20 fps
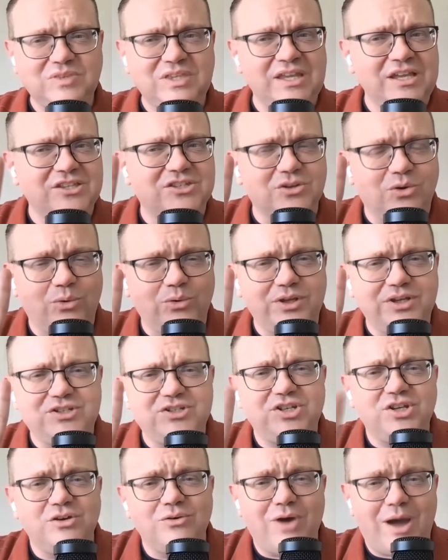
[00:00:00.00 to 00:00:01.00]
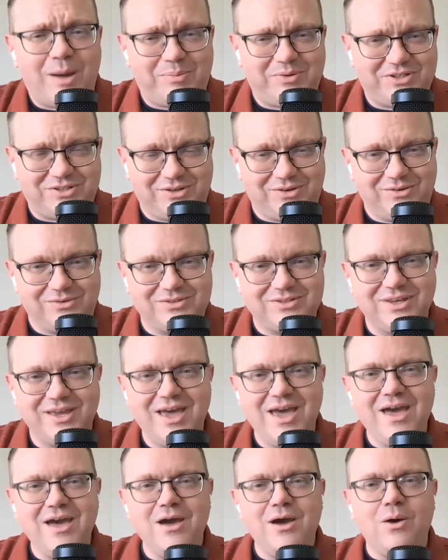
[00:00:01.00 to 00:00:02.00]
it's only two episodes.
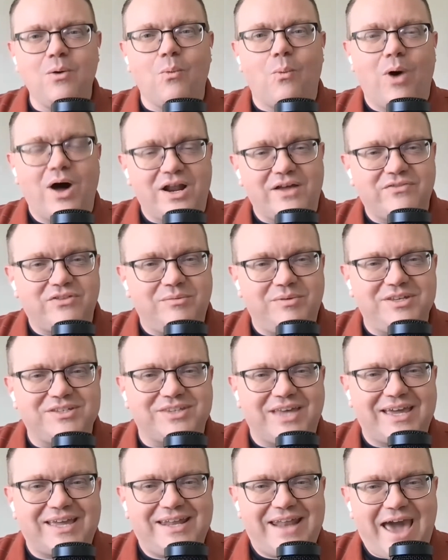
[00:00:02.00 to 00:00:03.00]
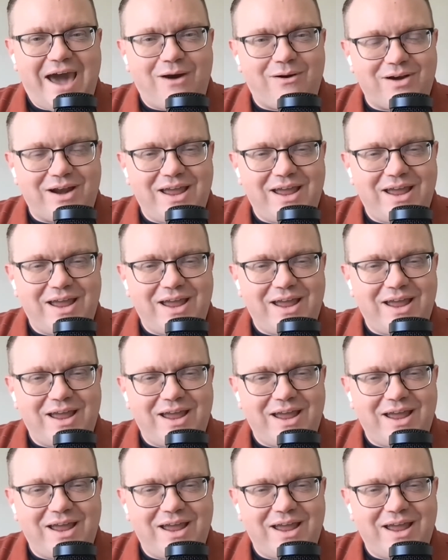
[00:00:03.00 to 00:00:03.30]
One of them is like an hour